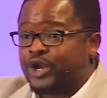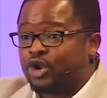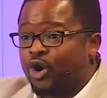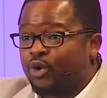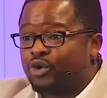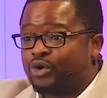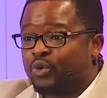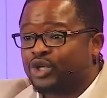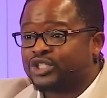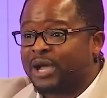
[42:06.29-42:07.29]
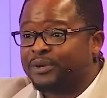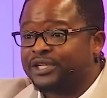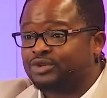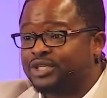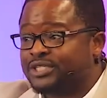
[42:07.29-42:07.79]
are we done? What's
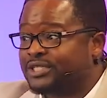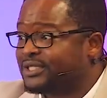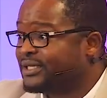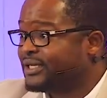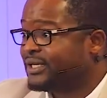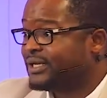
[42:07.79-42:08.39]
happening to it?